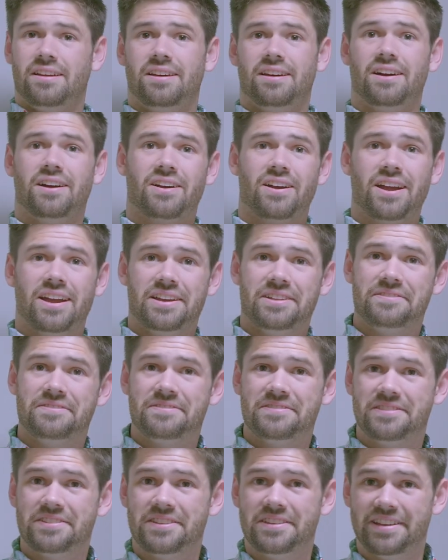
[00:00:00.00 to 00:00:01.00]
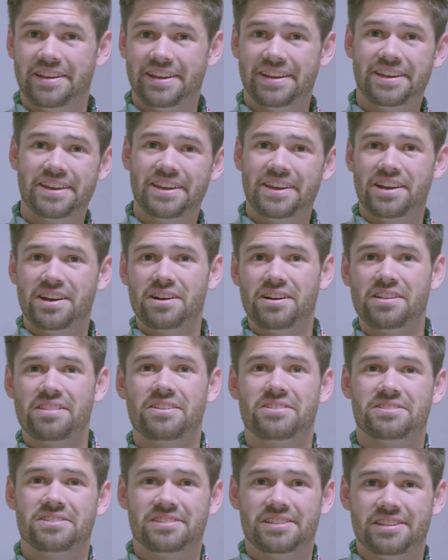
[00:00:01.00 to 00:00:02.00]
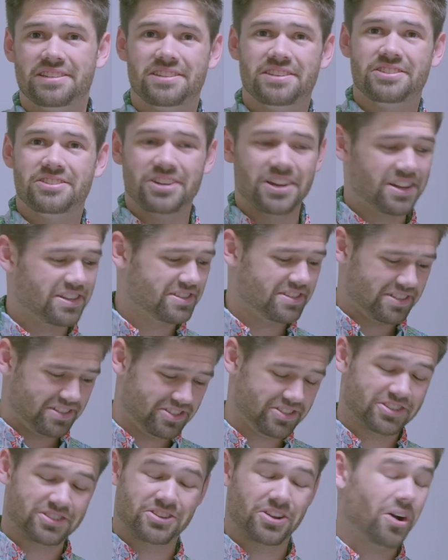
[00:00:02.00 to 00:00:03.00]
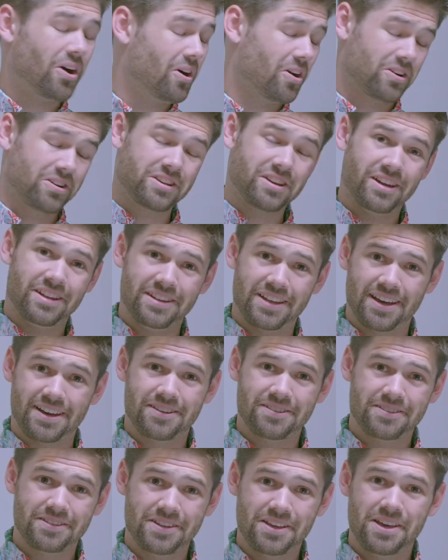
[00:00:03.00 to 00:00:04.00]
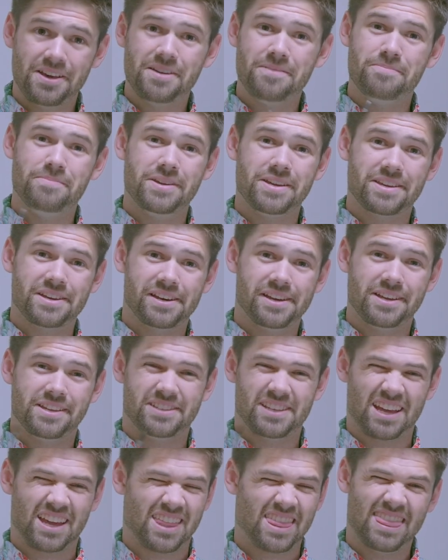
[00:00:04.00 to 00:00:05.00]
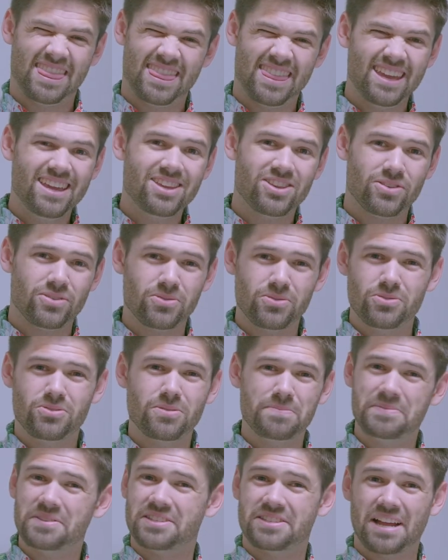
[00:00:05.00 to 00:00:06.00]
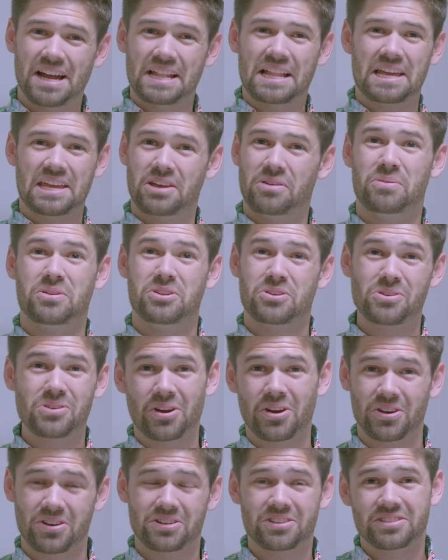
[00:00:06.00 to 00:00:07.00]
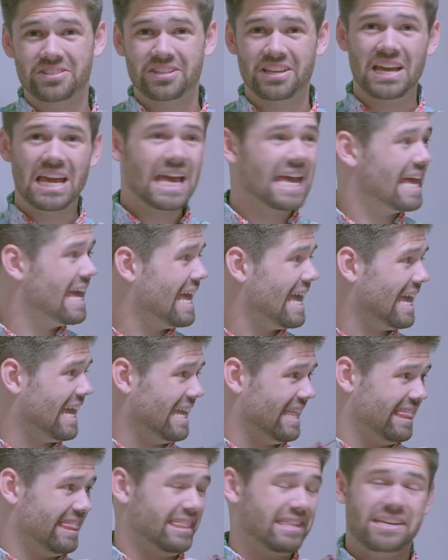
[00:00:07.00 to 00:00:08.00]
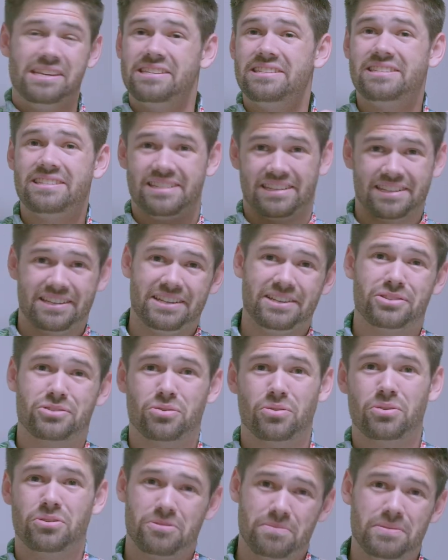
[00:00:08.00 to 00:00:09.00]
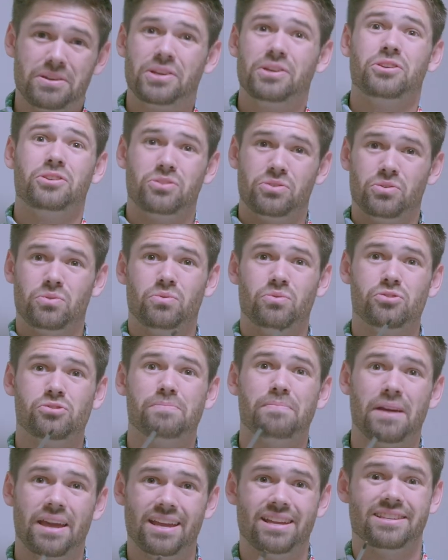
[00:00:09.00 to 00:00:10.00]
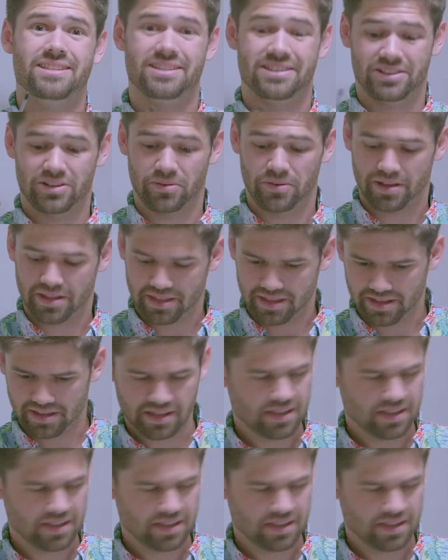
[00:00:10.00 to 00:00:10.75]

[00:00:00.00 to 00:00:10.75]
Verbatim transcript: All right, there's a decent chance it's just a hard cut now because I think YouTube does not like it when you curse. And this is going to be a huge pain to deal with.